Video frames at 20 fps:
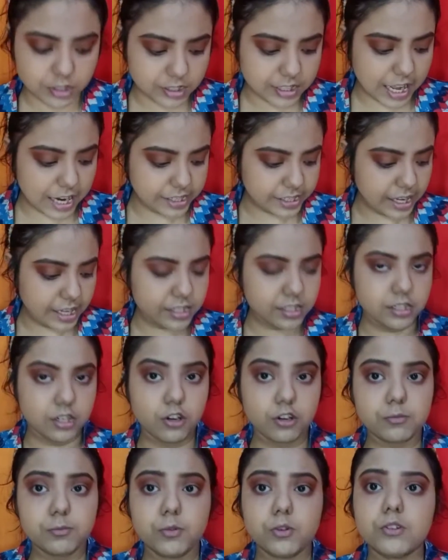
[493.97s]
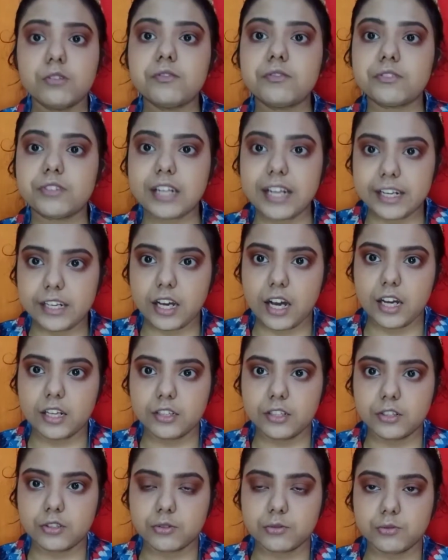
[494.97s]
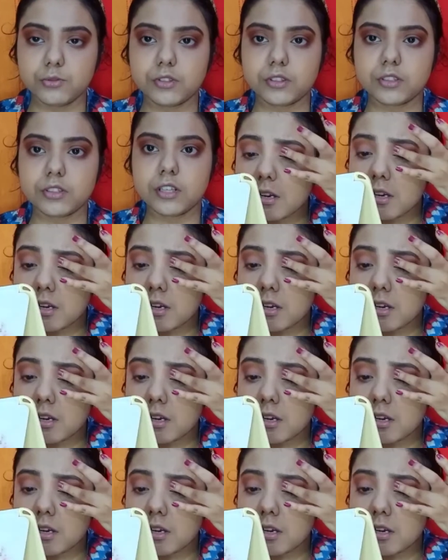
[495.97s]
that has a lot more of red undertones.